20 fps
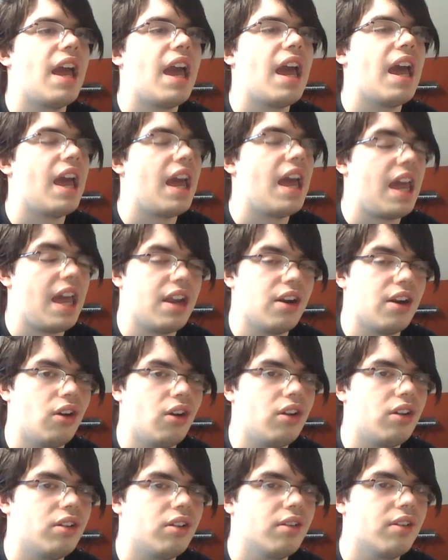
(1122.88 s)
at
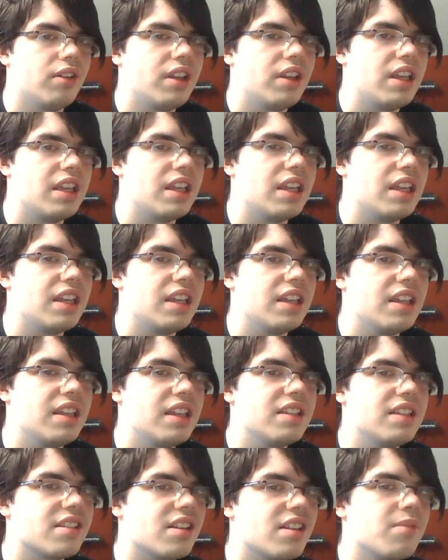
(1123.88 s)
all.
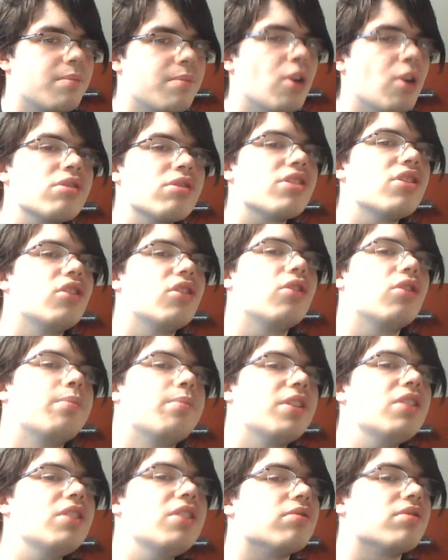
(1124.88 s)
It's emotional
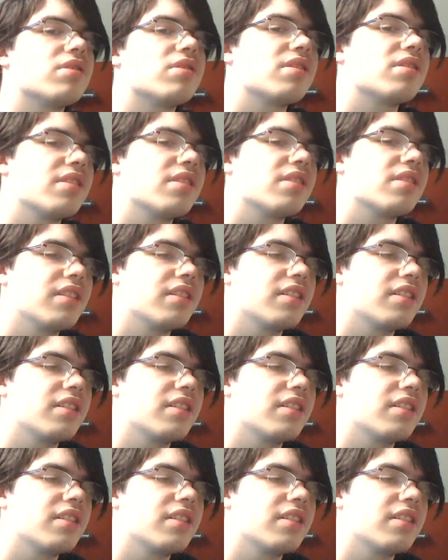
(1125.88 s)
abuse.